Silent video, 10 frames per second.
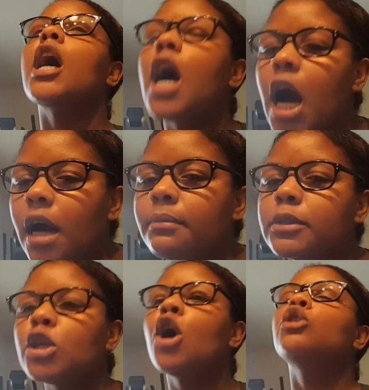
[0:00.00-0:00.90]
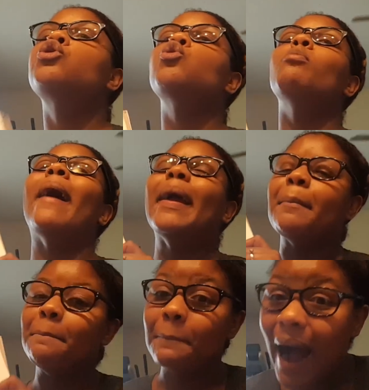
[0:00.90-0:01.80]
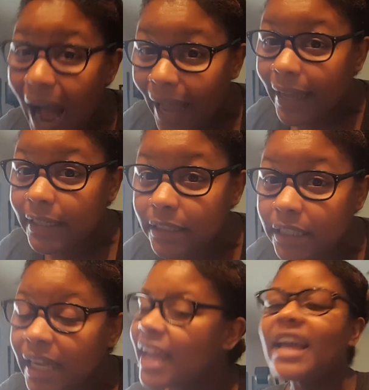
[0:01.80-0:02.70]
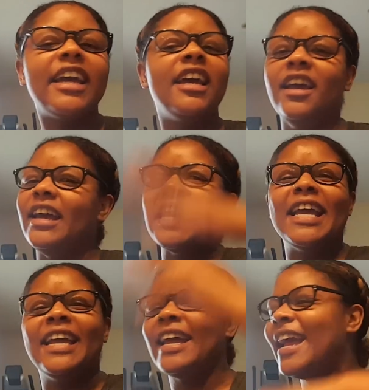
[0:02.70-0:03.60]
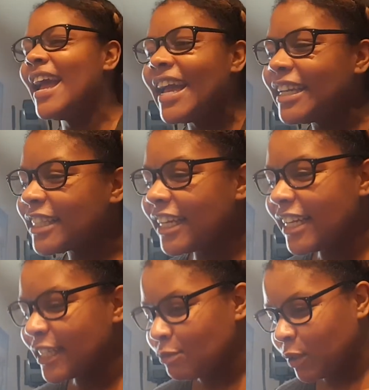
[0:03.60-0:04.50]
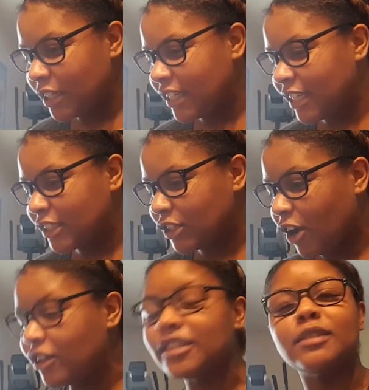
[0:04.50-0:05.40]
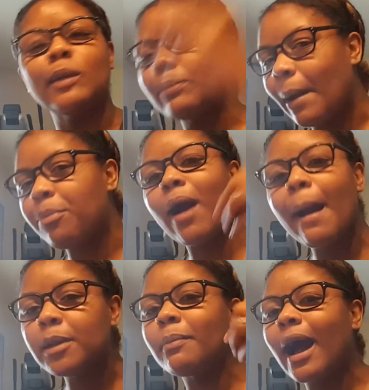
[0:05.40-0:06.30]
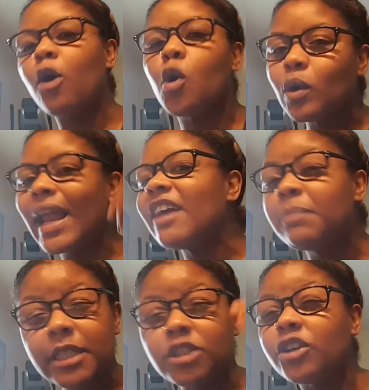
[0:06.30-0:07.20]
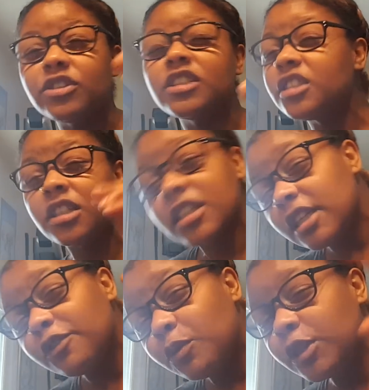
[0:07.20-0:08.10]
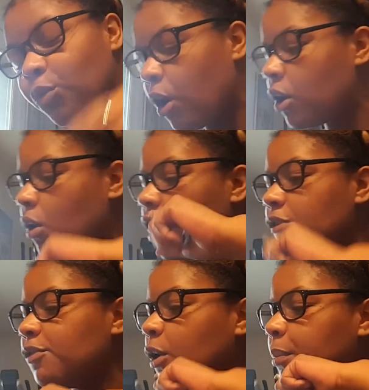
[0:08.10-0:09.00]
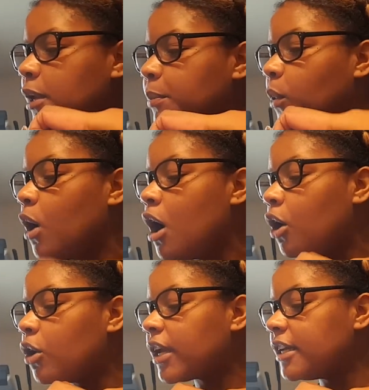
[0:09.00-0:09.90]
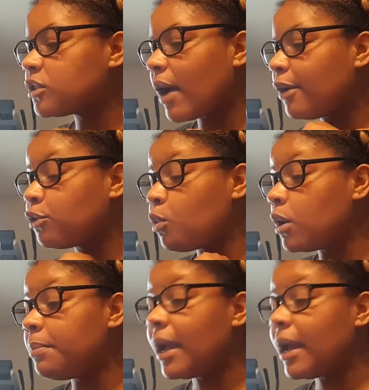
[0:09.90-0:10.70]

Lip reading: comes to my mind. It is what it is, y'all. This has been my problem my whole life, but it turns into a gift when you want to go off on people. Okay, so I don't know what